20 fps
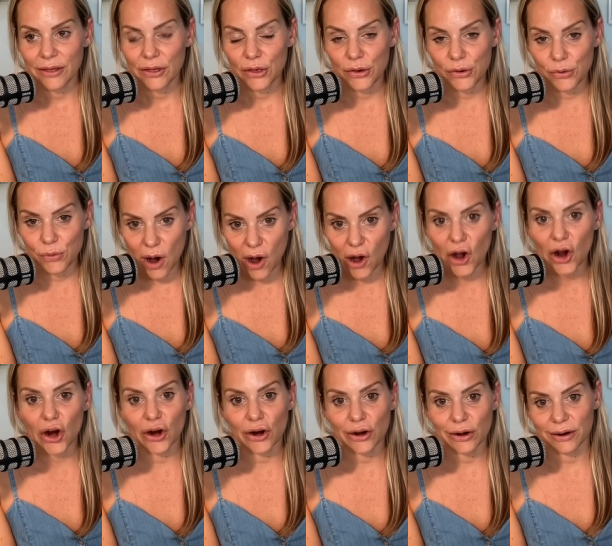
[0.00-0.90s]
who
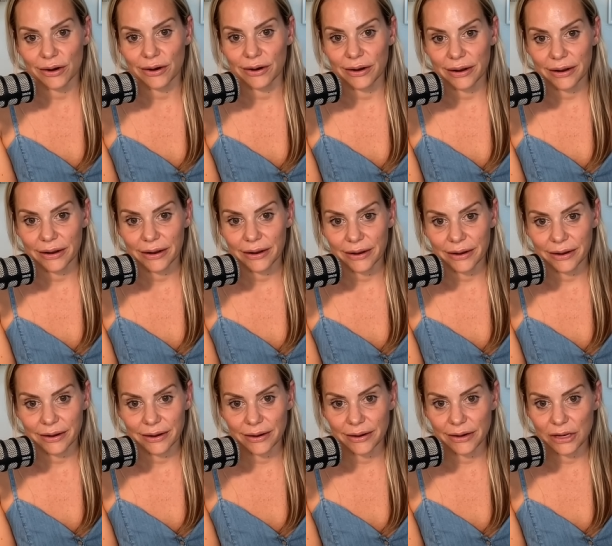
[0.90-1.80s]
are,
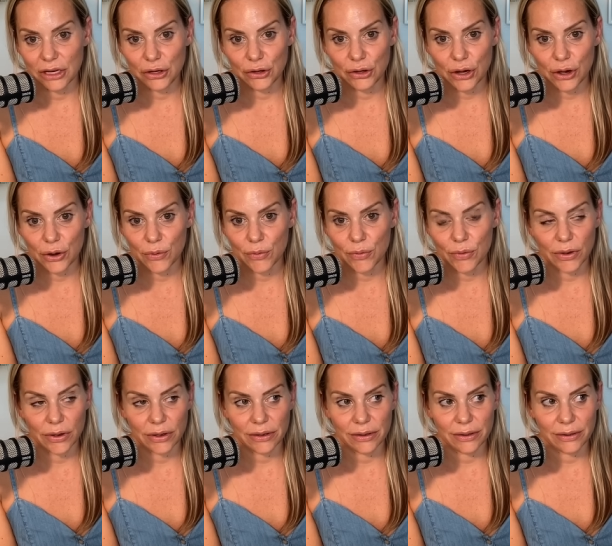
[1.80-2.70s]
you know,
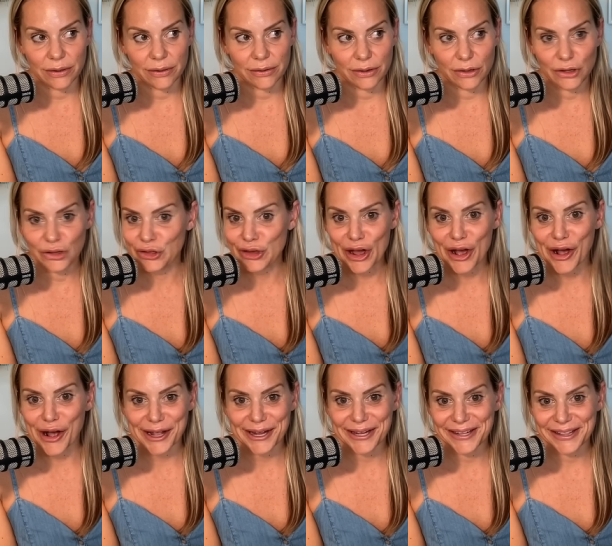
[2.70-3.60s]

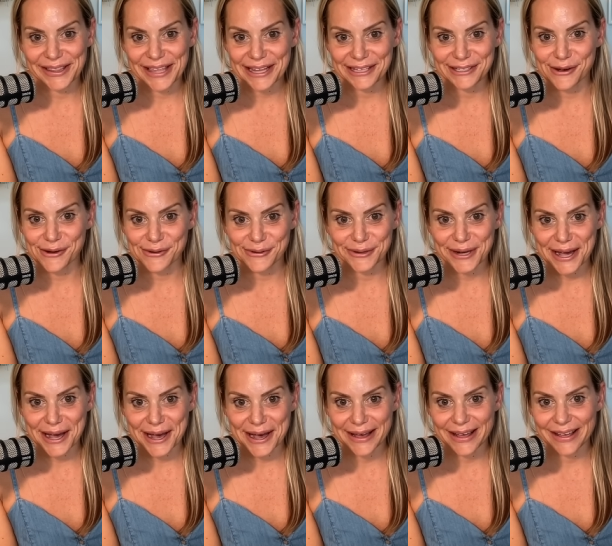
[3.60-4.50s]
they don't
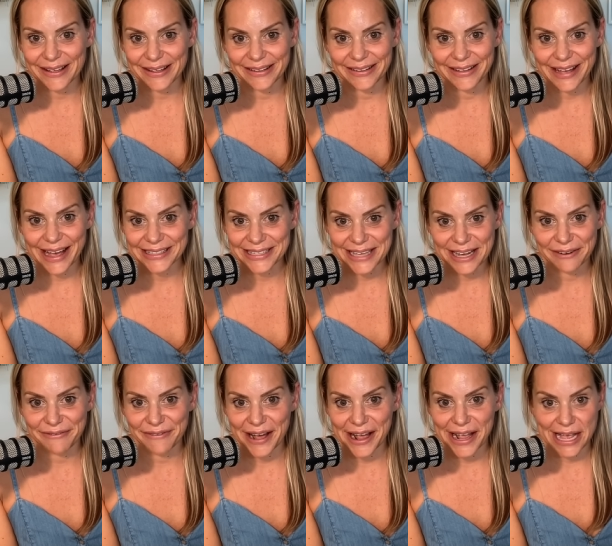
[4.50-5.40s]

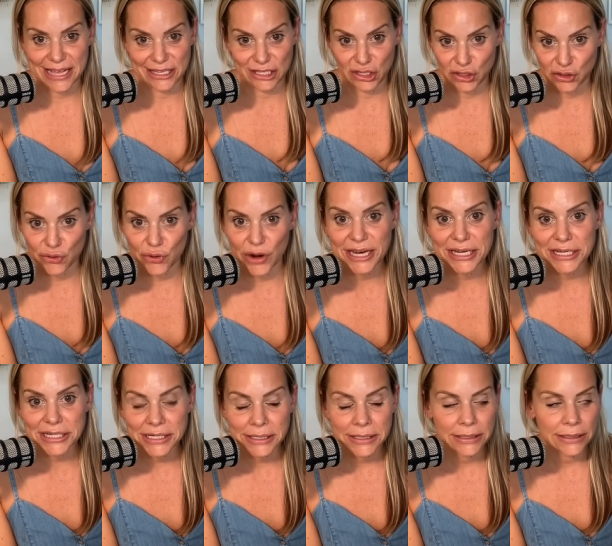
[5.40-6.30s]
identify as
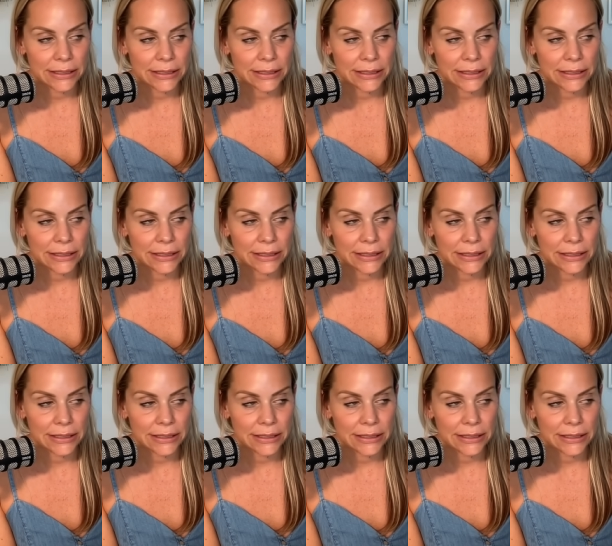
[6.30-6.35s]
straight.